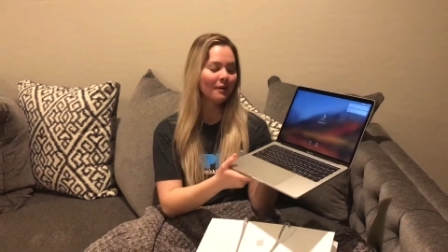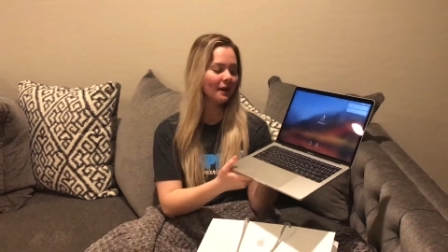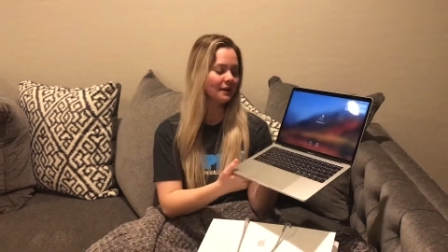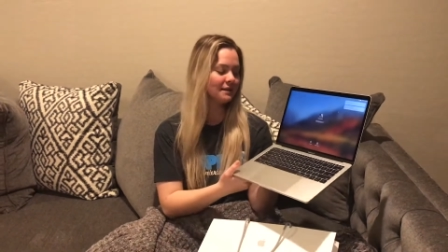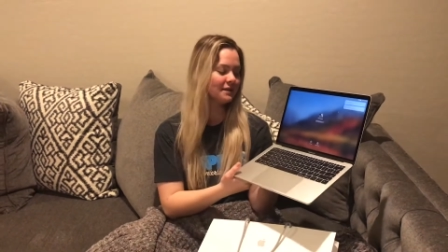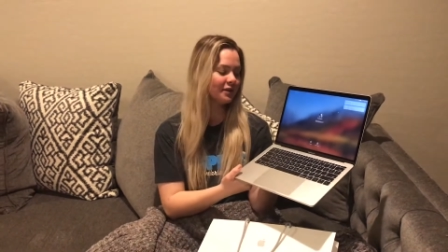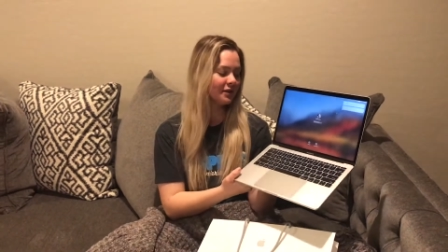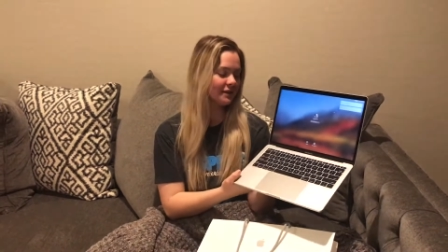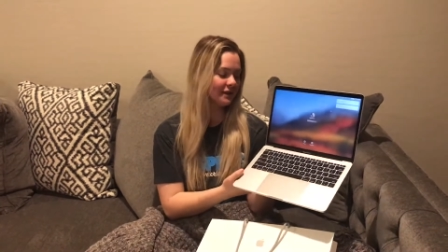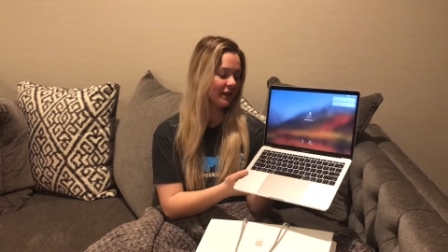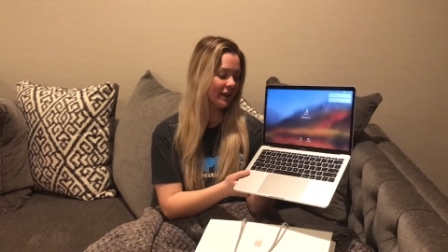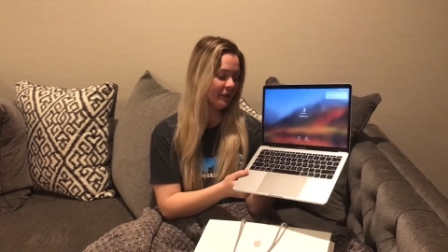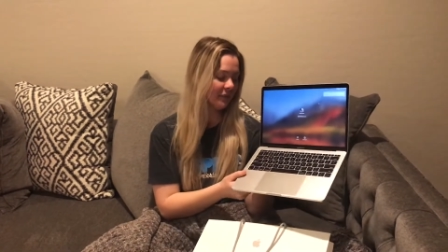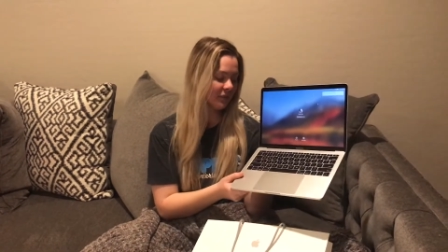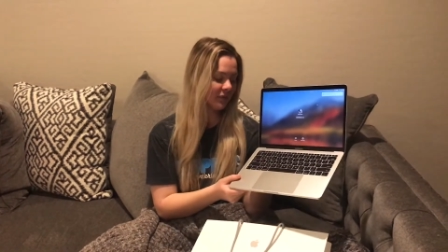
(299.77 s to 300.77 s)
but
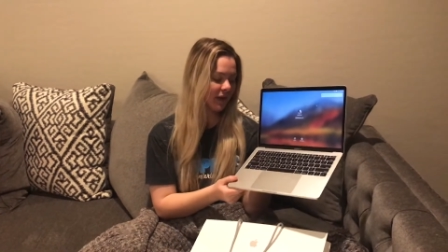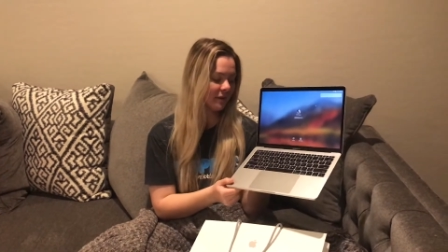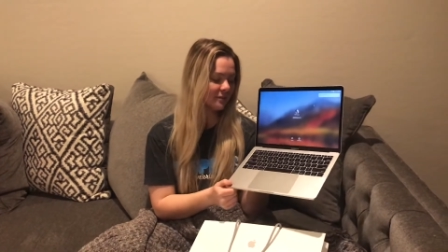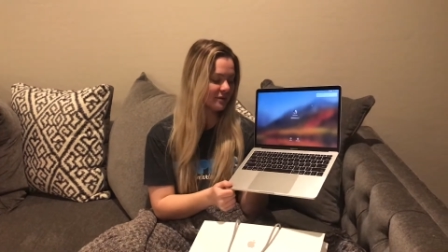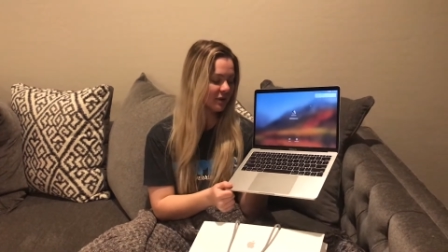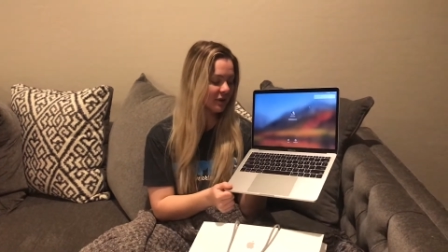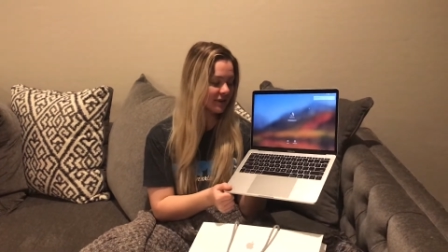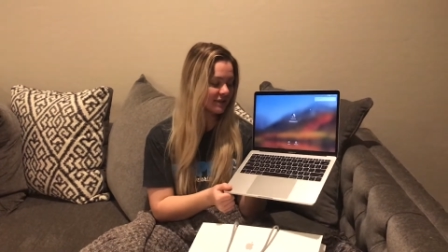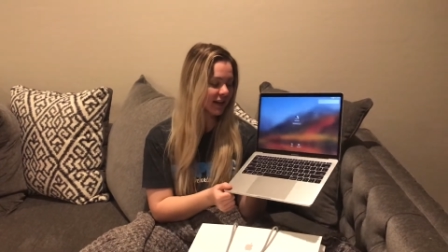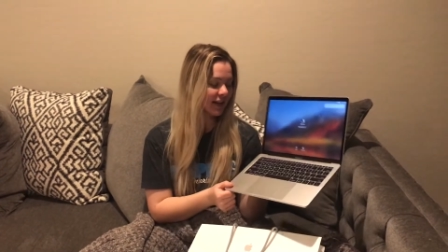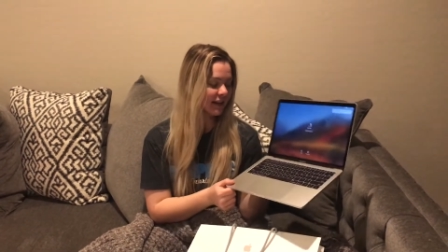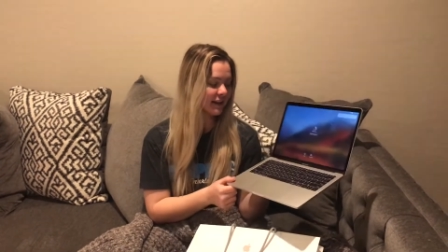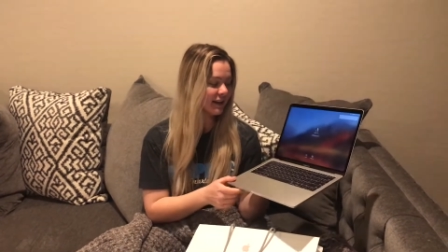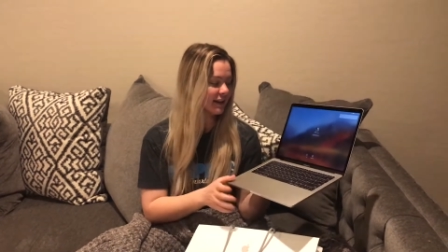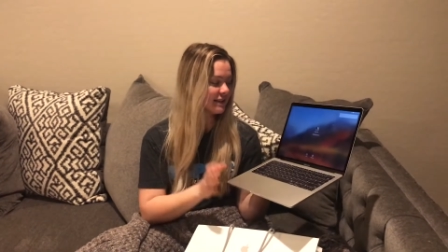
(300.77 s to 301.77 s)
seriously, I'm so
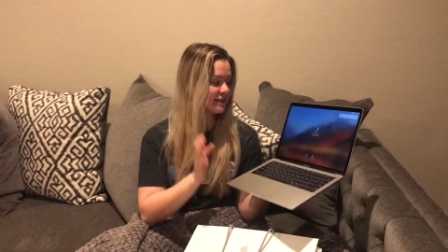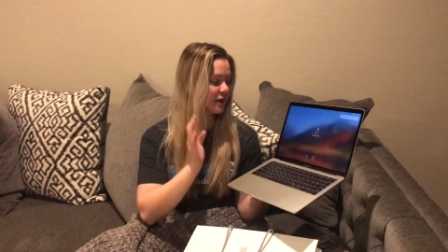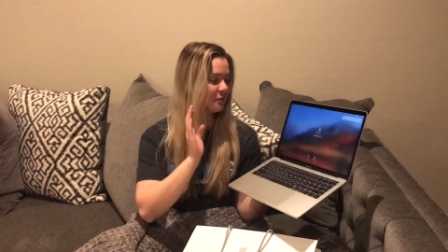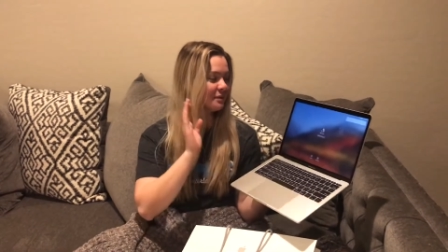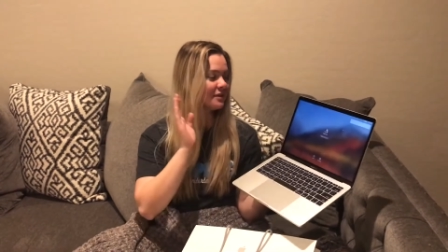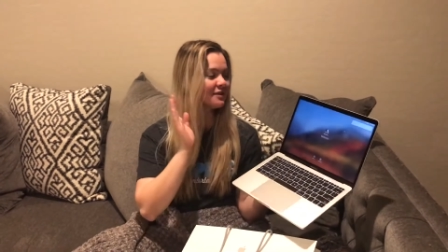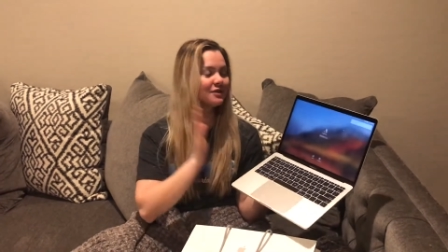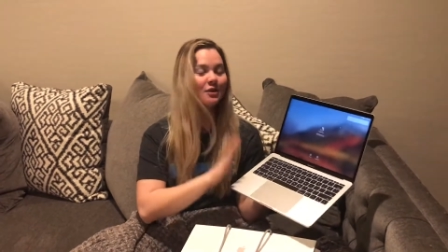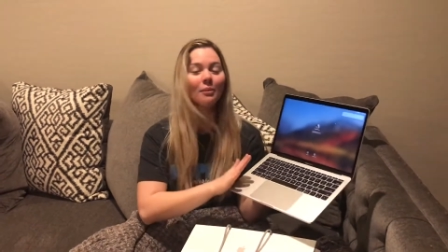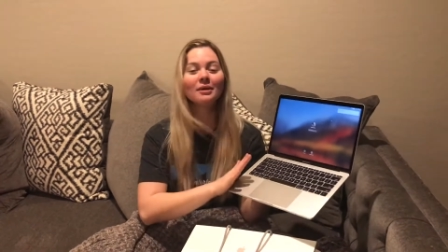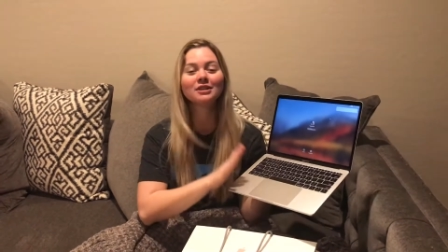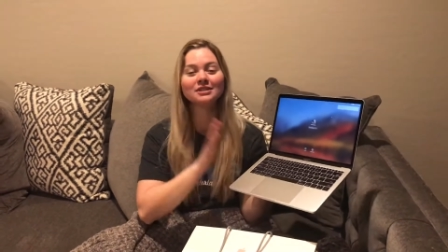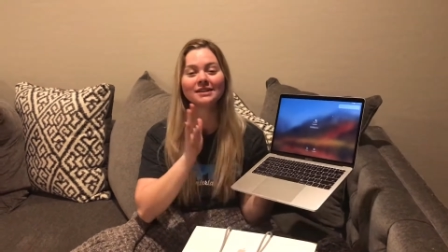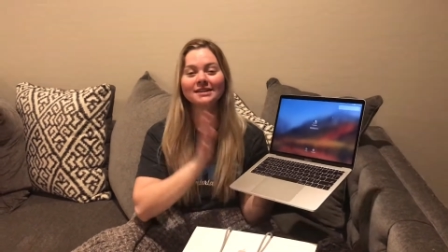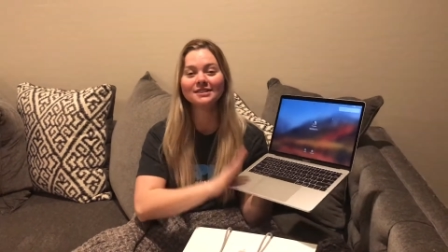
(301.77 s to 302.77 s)
excited. It's gonna be so
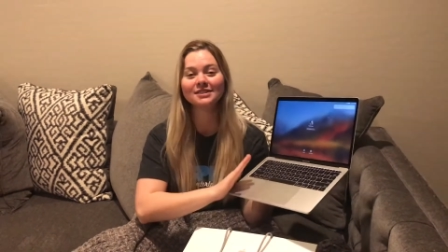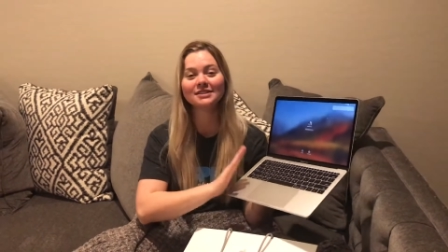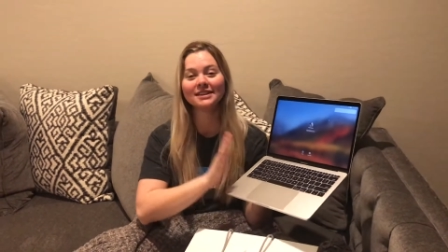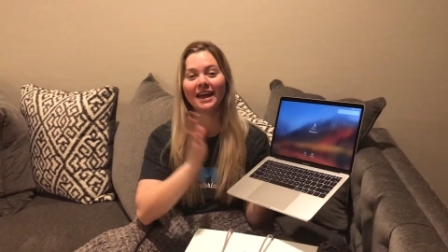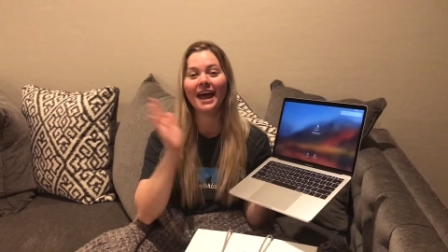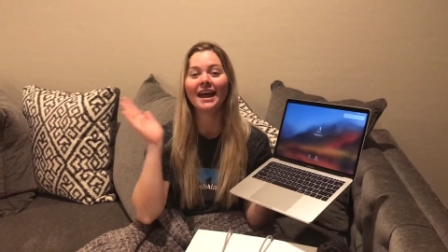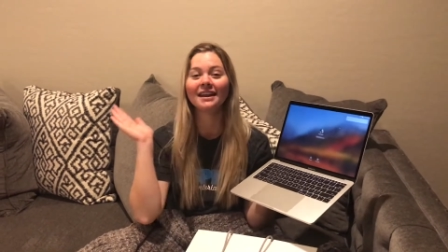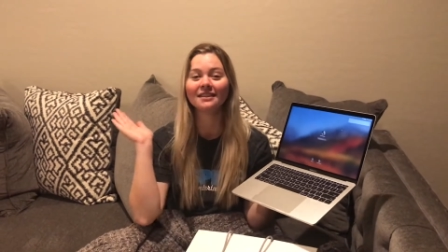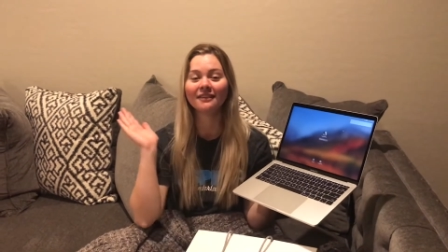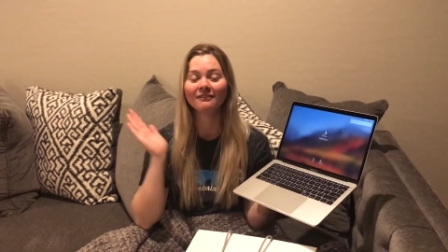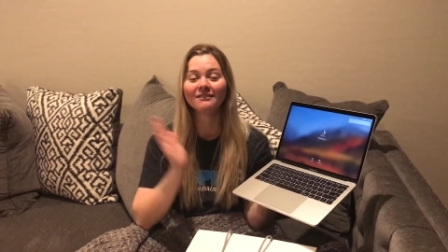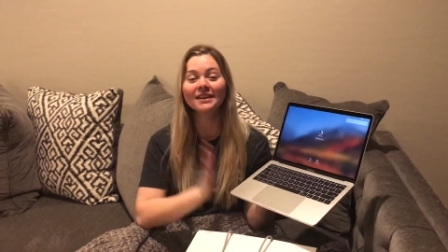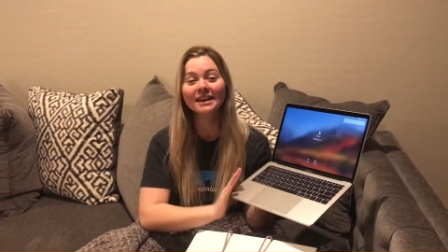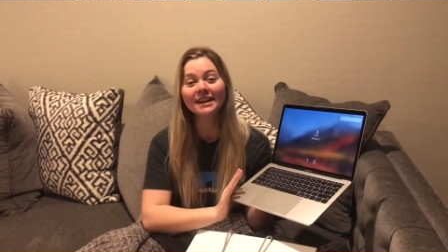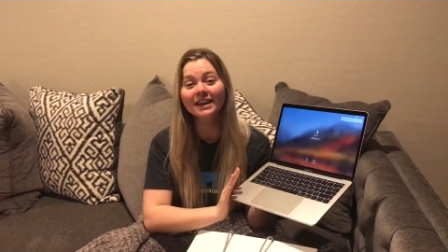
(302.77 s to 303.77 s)
much easier to edit
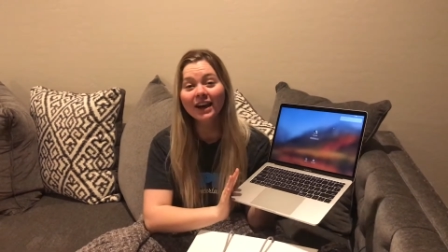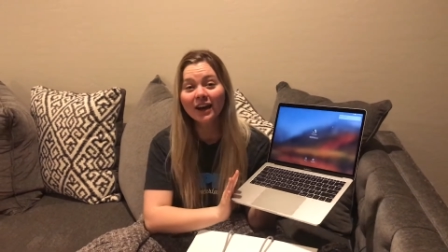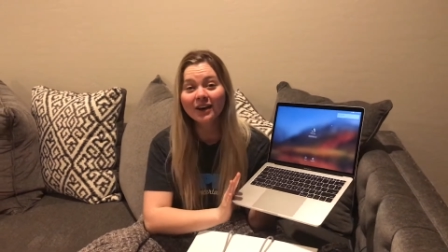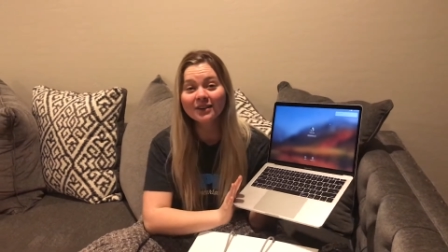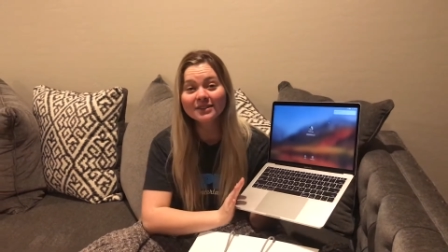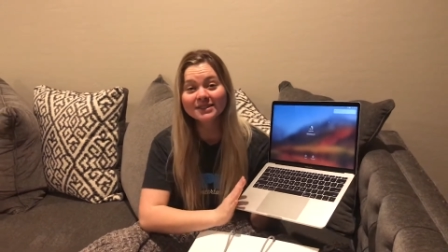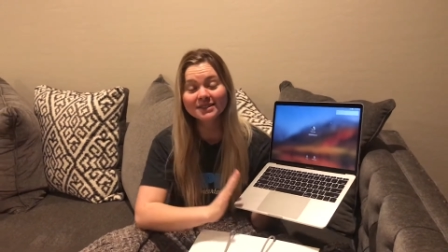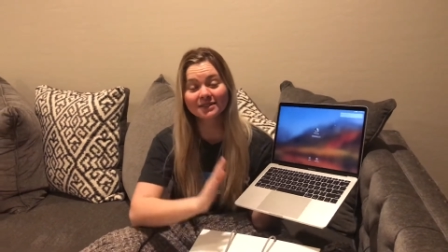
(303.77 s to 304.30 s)
the videos,